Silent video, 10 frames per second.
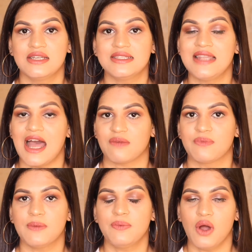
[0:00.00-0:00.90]
this
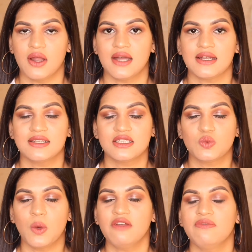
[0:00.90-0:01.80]
Lakme product. It is
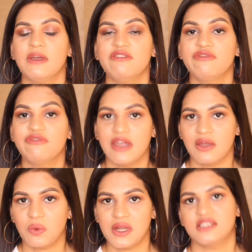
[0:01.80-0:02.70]
one of my
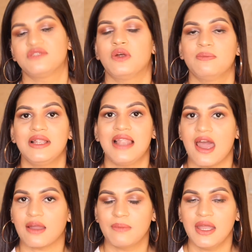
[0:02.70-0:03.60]
favorites from the
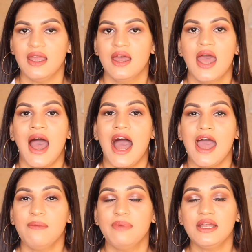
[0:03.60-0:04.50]
Lakme. I
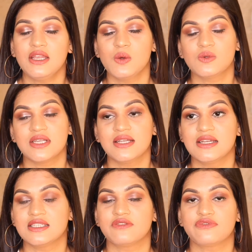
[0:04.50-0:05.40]
have been using
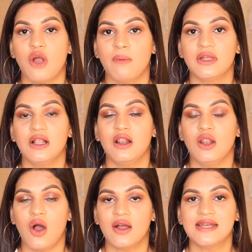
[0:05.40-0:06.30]
this from the
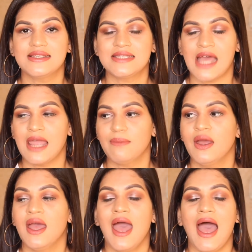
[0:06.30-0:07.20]
longest time
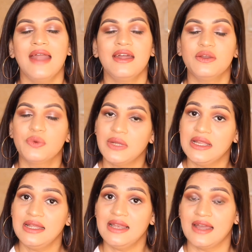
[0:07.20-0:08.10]
and I
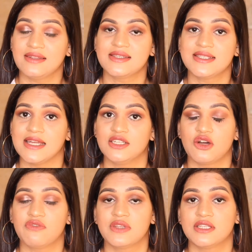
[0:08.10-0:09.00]
really like the scent
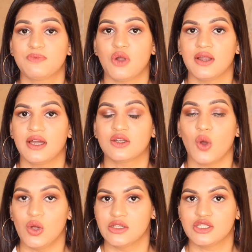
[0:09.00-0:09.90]
of this product
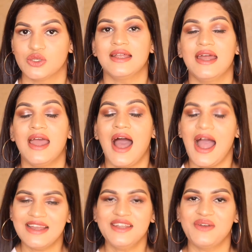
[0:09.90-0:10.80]
also, and I
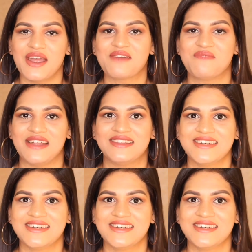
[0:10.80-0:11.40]
highly recommend